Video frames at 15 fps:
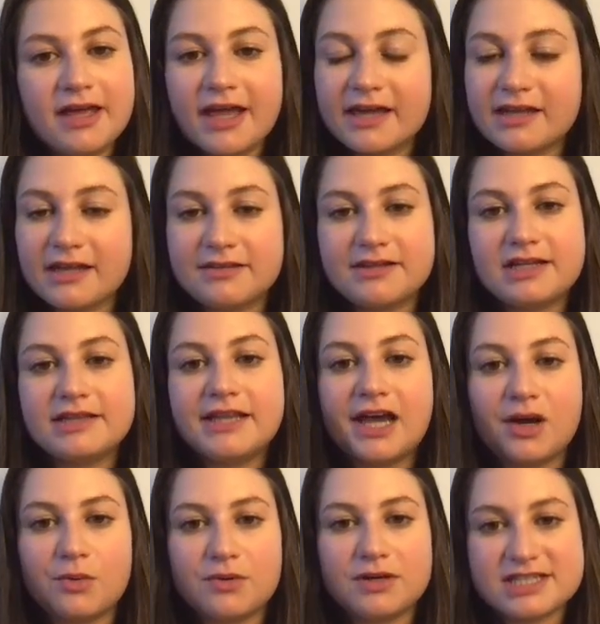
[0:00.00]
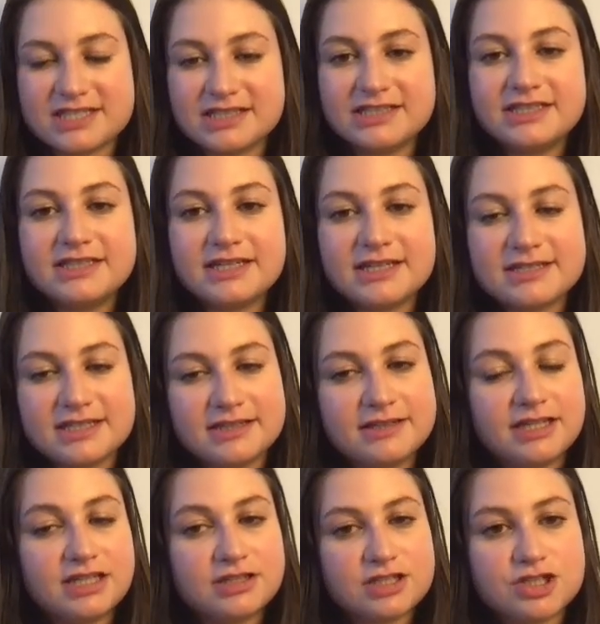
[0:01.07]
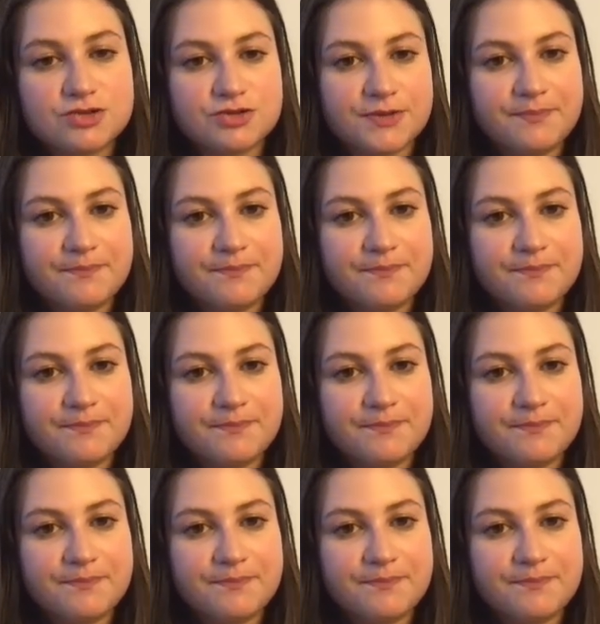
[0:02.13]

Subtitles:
and until now as leaders in the industry.